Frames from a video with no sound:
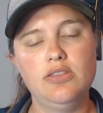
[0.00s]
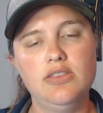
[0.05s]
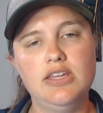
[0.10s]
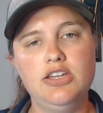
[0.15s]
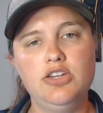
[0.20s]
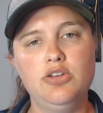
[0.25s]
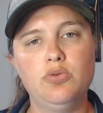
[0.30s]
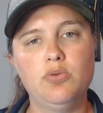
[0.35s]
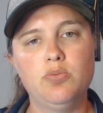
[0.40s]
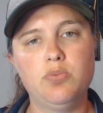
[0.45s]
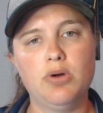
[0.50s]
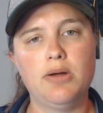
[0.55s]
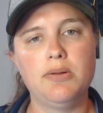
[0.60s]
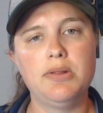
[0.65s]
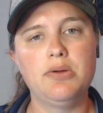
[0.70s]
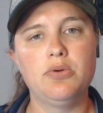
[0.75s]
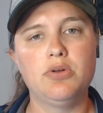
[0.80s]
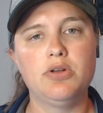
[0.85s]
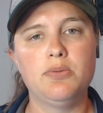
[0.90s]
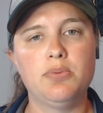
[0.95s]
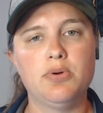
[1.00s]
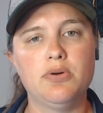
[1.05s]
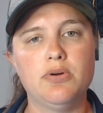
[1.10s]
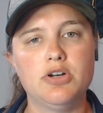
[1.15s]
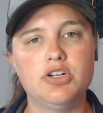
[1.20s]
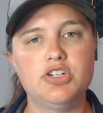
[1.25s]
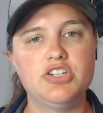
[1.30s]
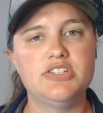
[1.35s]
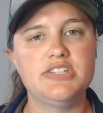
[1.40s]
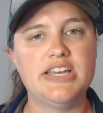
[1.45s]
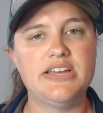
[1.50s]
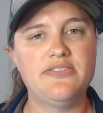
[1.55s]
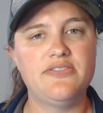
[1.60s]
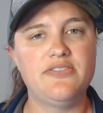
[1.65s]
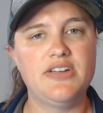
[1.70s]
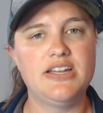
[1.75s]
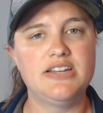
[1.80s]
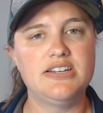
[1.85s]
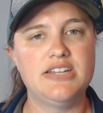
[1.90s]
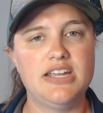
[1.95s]
then you would probably want to purchase that
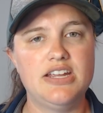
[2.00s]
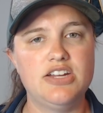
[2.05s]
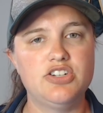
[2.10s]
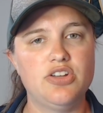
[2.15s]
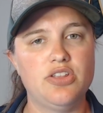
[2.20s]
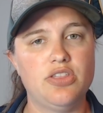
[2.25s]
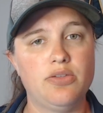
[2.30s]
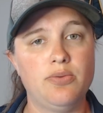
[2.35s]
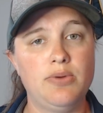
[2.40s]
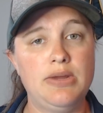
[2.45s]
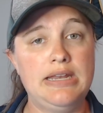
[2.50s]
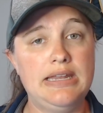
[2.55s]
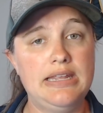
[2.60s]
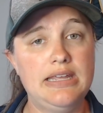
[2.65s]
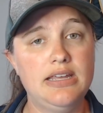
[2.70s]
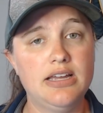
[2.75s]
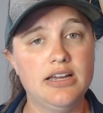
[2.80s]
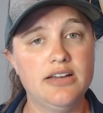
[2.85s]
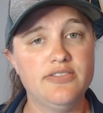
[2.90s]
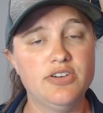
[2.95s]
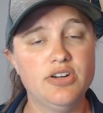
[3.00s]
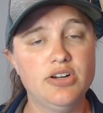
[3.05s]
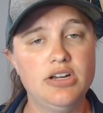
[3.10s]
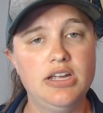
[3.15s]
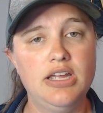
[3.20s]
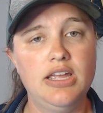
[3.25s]
Fantasia 3D cover.